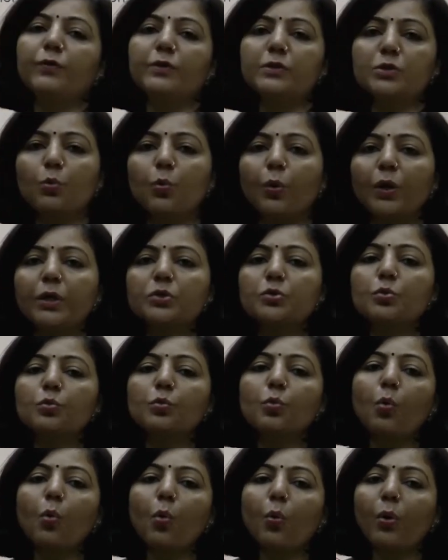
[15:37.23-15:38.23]
is going to
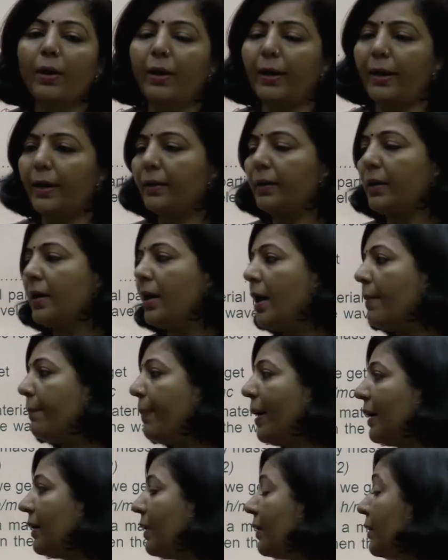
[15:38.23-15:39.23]
correlate
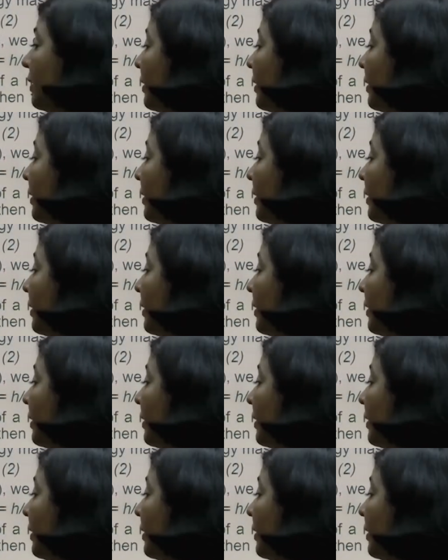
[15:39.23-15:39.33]
particle